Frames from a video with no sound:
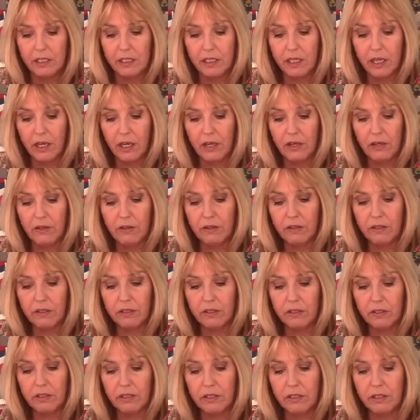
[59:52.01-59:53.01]
So,
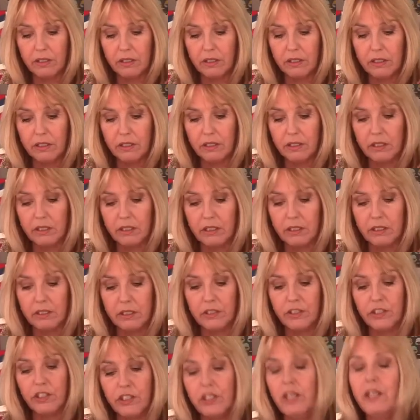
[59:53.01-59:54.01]

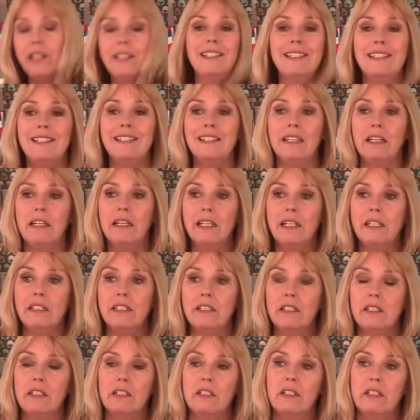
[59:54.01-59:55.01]
shiny
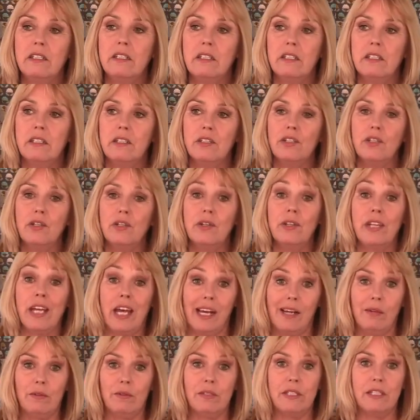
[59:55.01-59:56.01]
side to
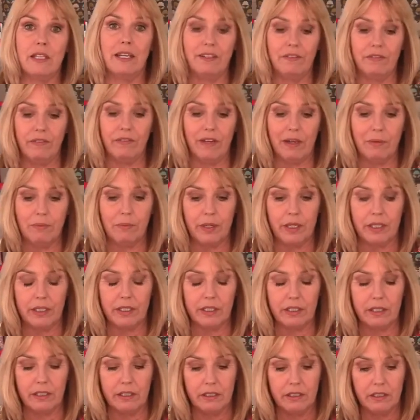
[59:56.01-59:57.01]
the outside
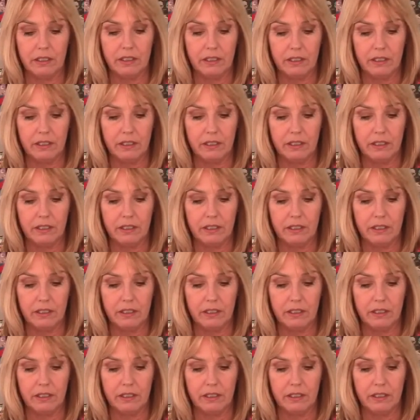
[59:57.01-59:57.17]
fabric.